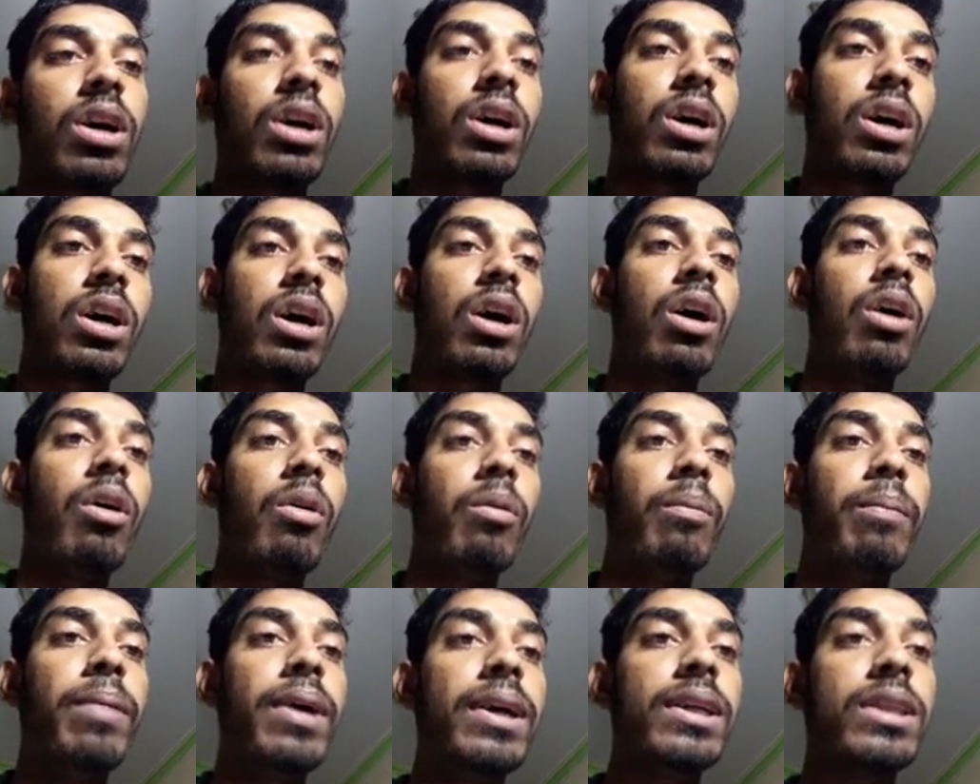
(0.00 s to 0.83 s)

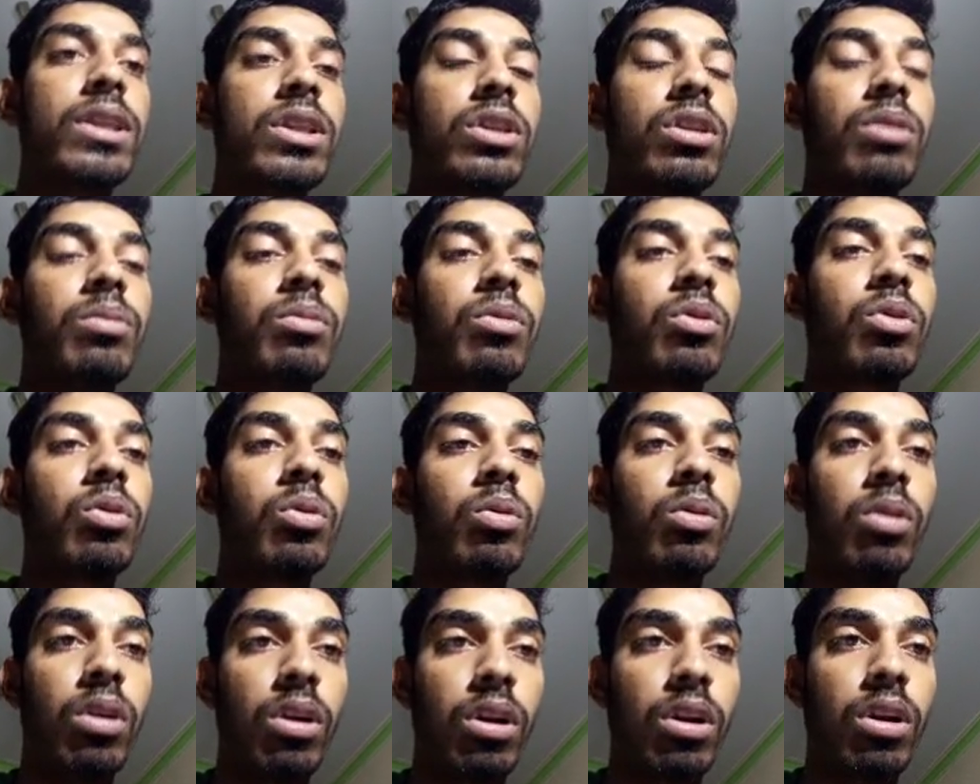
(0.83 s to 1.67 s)
obeys some rule.
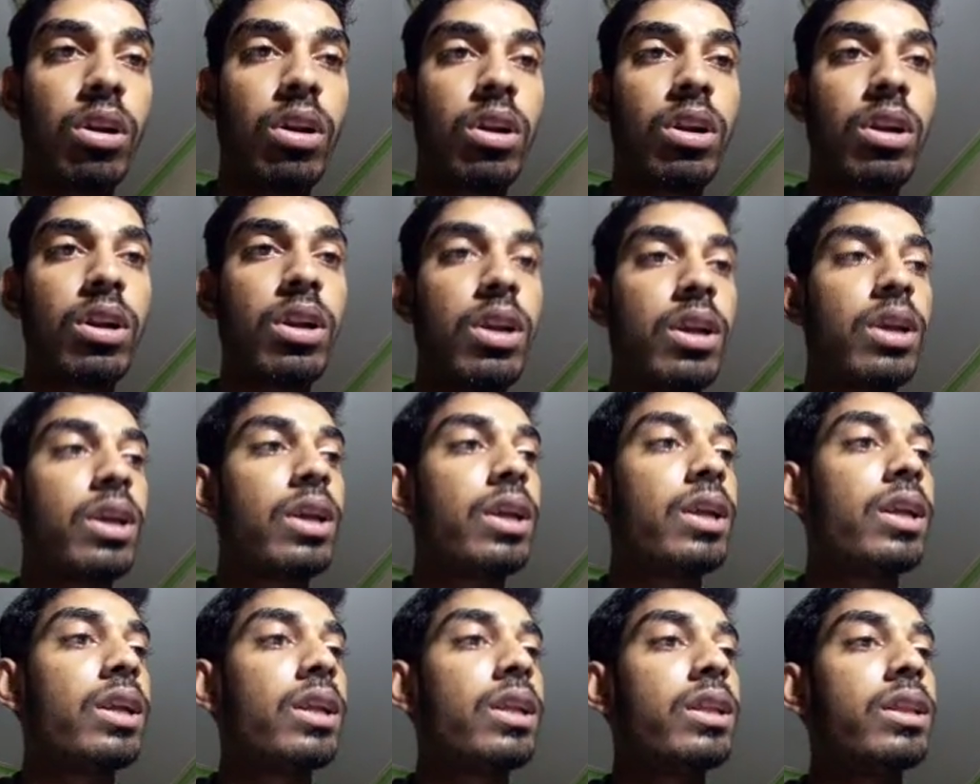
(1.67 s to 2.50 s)

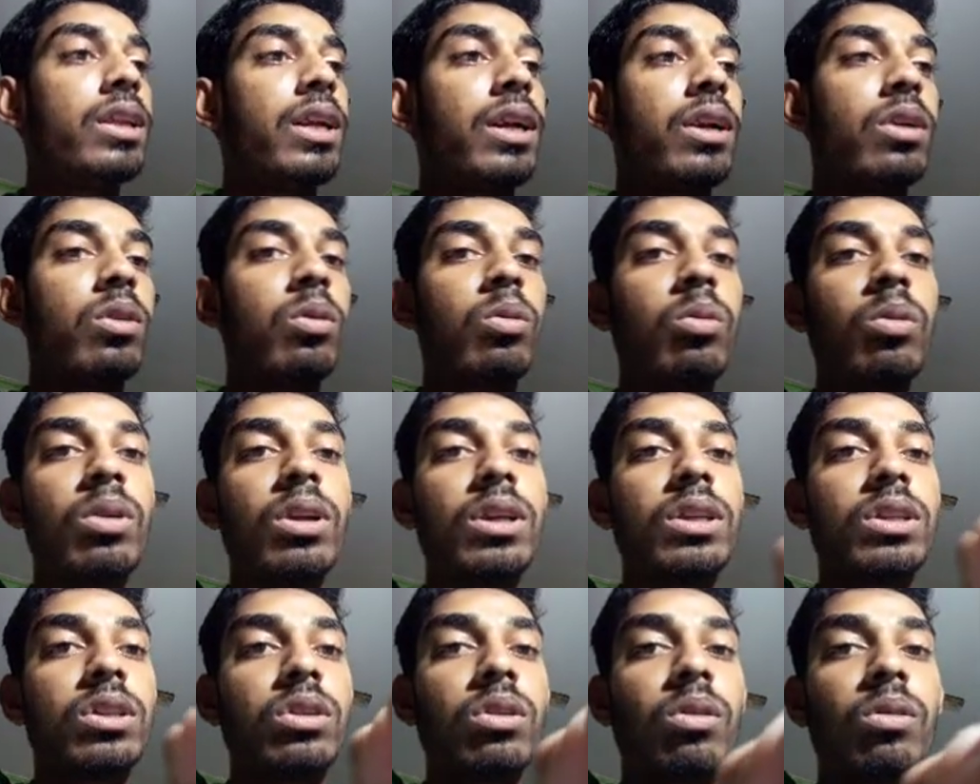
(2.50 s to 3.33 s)
That rule is
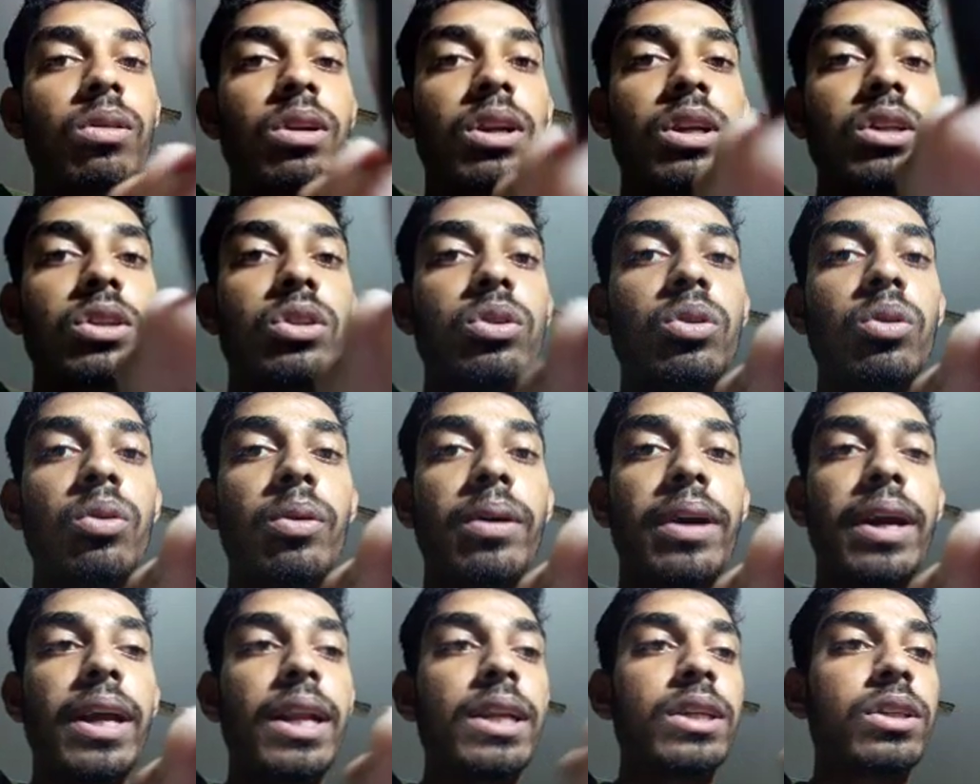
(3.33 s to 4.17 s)
known as
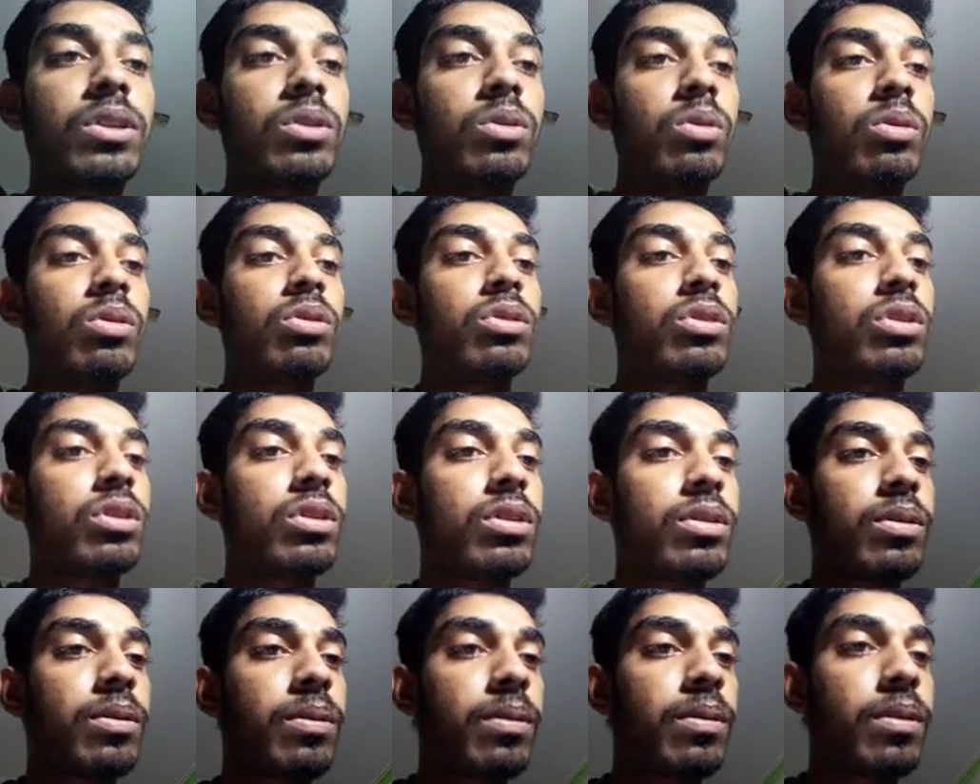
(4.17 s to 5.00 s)
Huckel's rules.
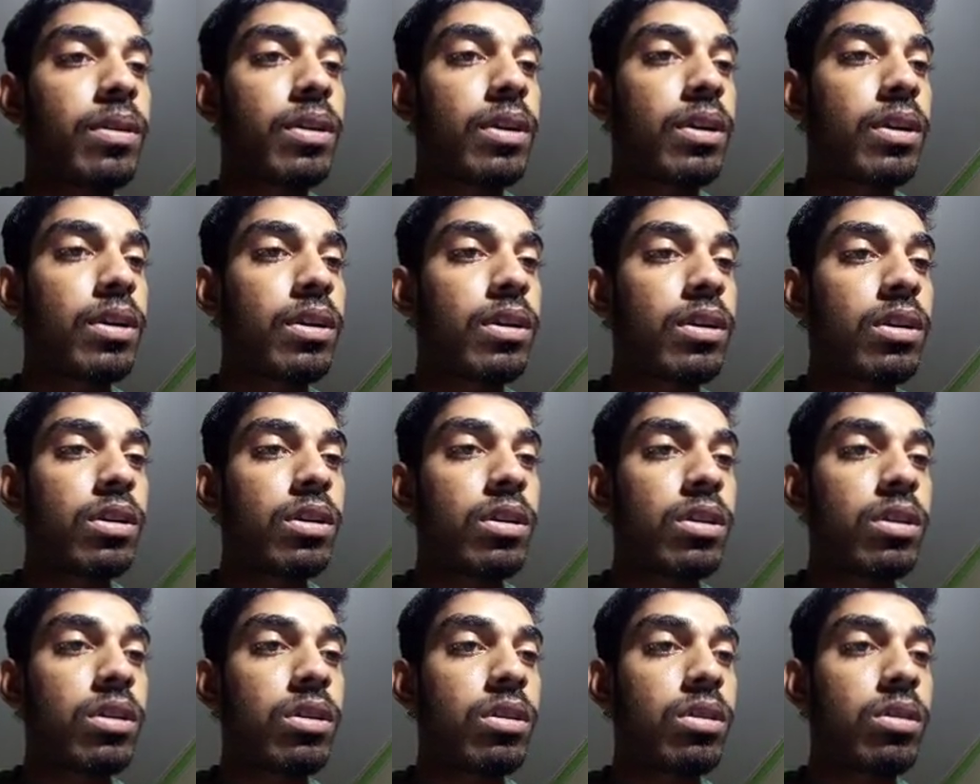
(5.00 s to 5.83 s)

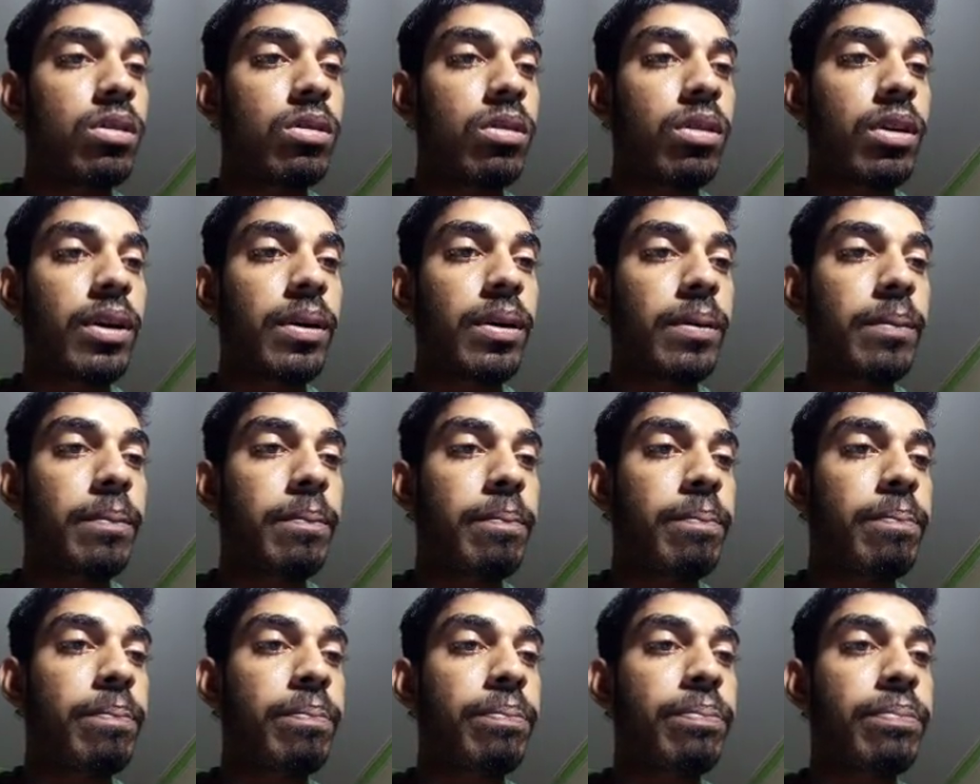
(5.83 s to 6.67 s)
Okay,
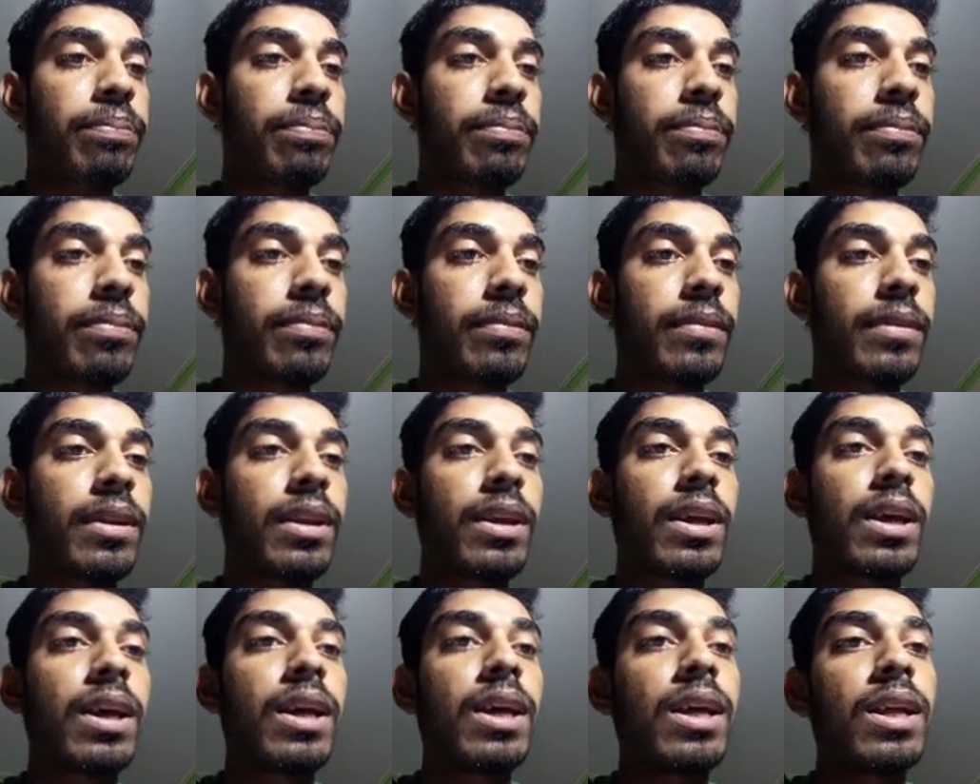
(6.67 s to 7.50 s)

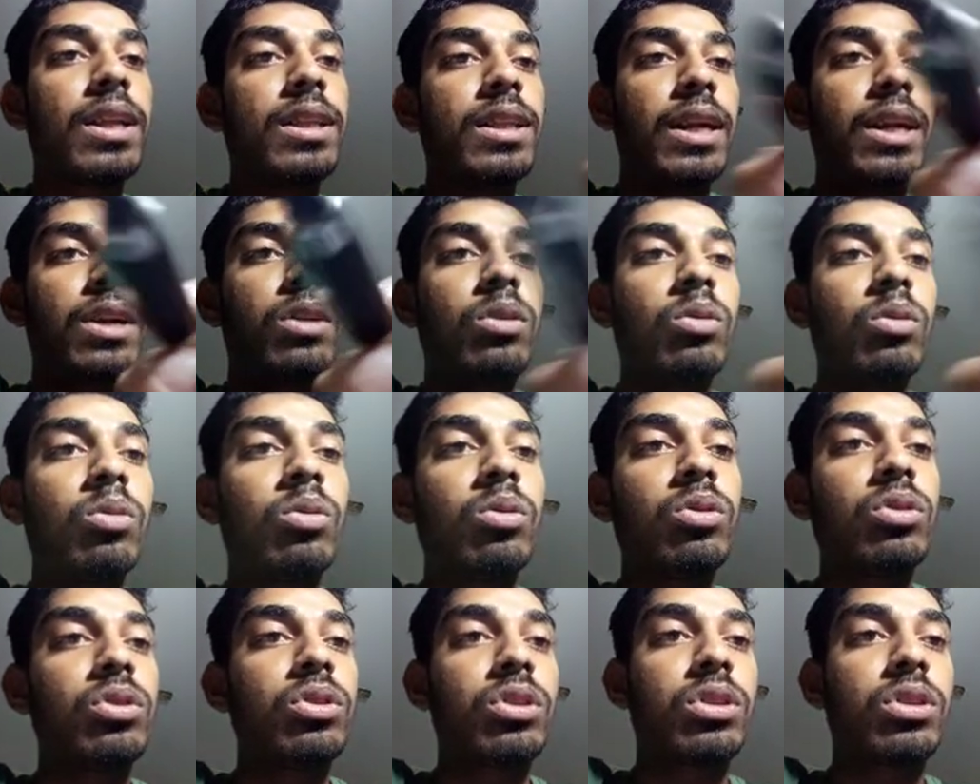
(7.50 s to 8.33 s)
that rules